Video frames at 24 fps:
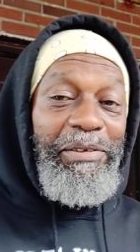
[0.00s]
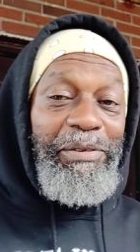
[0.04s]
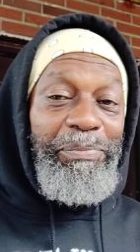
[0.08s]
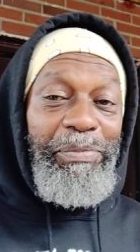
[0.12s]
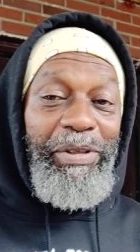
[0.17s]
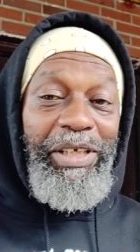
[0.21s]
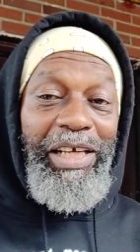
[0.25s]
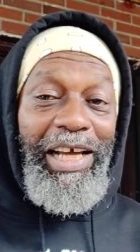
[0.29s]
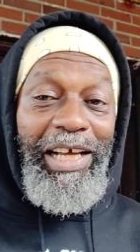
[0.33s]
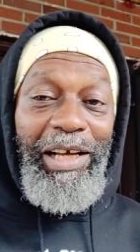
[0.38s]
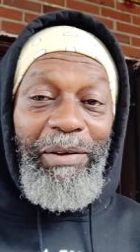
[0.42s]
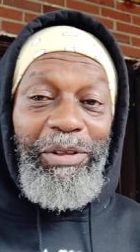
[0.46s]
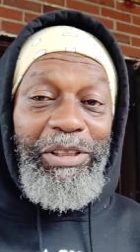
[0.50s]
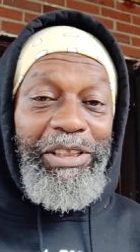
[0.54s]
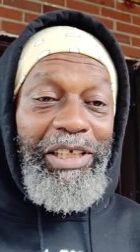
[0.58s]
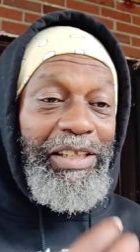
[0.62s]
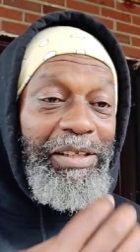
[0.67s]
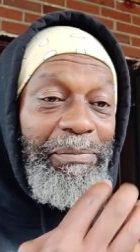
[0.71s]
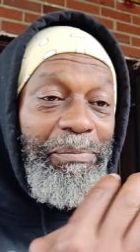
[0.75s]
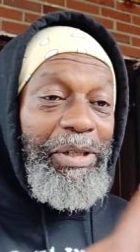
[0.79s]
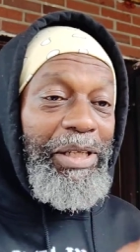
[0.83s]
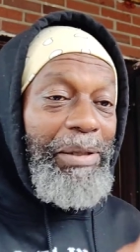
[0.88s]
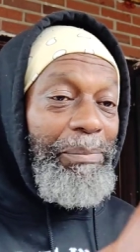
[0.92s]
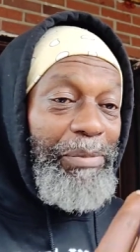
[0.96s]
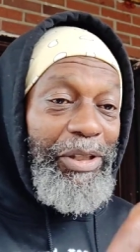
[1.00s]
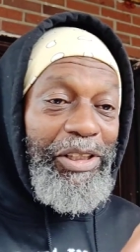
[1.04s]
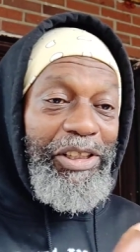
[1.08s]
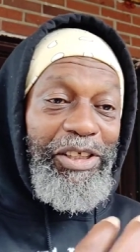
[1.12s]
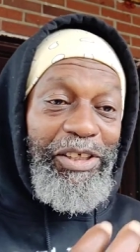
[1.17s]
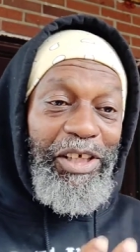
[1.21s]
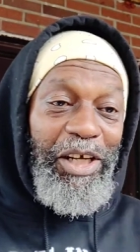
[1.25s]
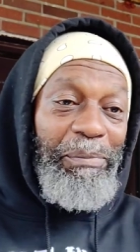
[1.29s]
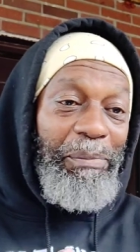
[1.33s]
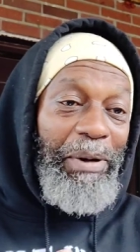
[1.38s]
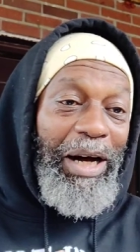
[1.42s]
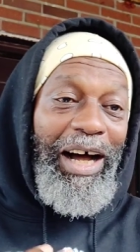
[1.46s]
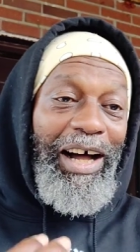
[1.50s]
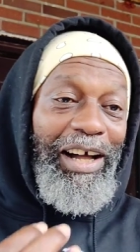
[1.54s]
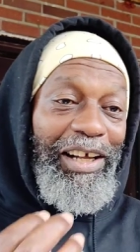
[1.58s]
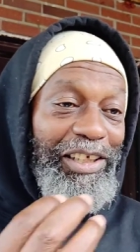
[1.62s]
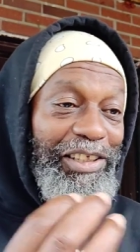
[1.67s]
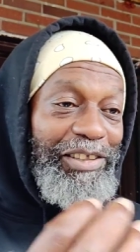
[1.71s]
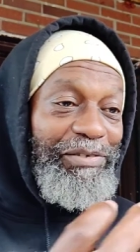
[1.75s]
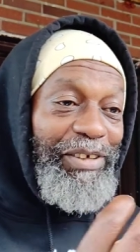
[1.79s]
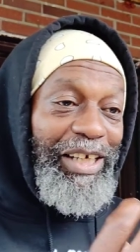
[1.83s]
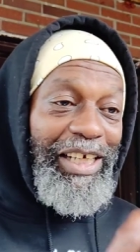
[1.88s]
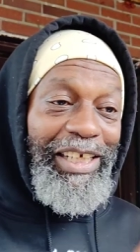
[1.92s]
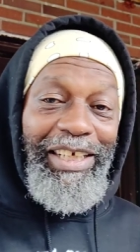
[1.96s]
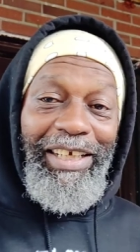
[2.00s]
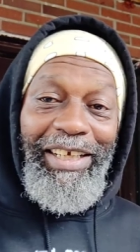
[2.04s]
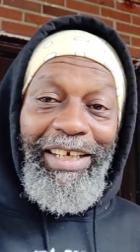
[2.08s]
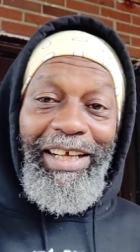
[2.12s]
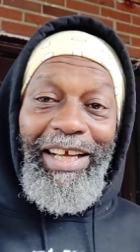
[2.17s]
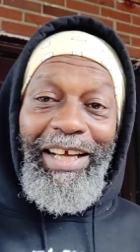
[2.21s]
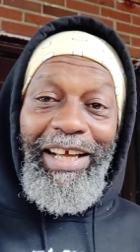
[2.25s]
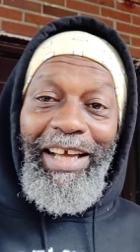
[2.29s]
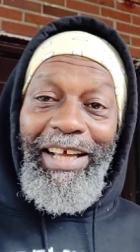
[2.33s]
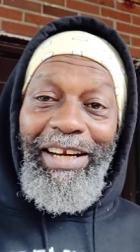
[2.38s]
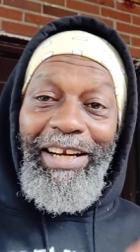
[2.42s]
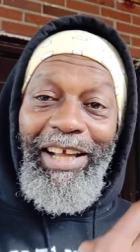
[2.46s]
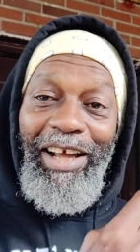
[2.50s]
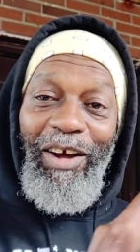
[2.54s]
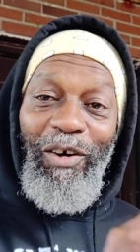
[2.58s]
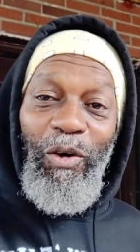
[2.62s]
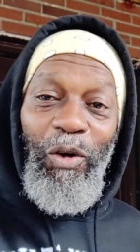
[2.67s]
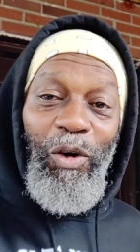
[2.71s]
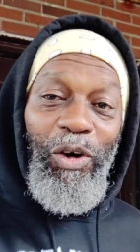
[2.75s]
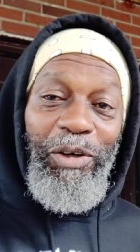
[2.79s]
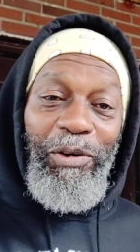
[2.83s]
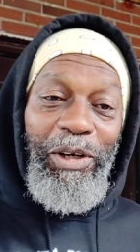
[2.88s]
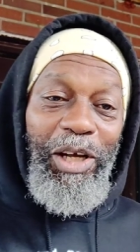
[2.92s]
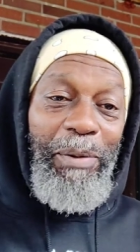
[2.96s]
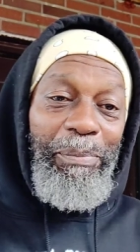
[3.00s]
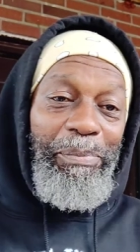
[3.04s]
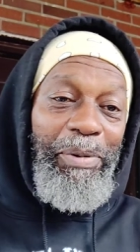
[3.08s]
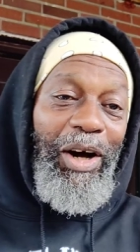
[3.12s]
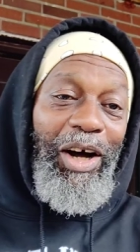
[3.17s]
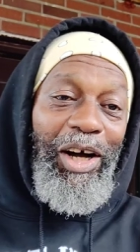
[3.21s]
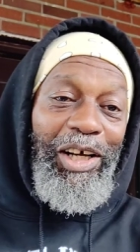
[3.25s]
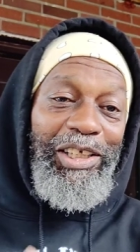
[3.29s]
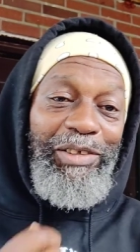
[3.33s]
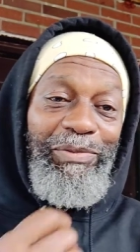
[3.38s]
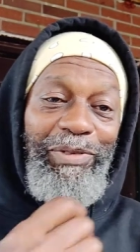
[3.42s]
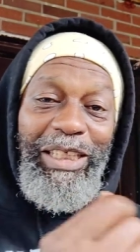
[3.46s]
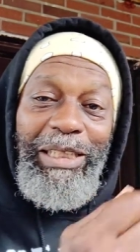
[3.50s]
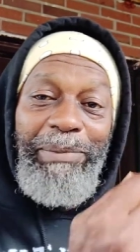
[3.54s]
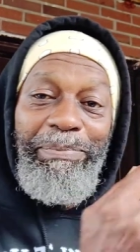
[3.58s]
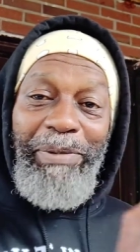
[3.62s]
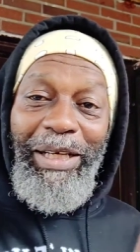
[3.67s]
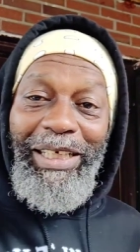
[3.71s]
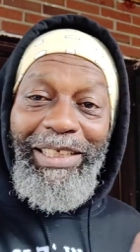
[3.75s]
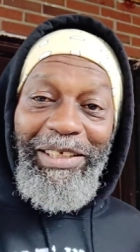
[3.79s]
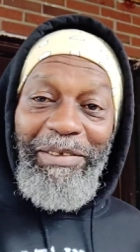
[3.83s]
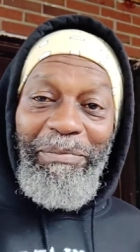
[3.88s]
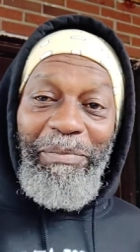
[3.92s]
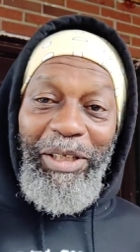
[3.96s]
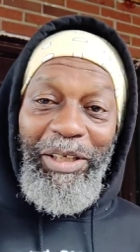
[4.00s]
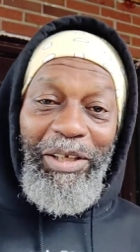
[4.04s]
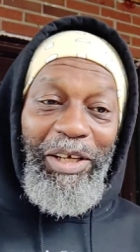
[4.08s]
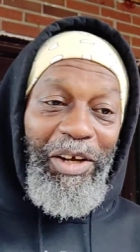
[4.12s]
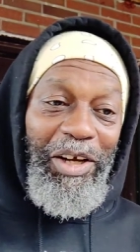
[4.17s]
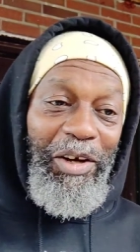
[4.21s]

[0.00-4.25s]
BA was nothing but a bunch of cabals, right? And I, and all the cabals respected me.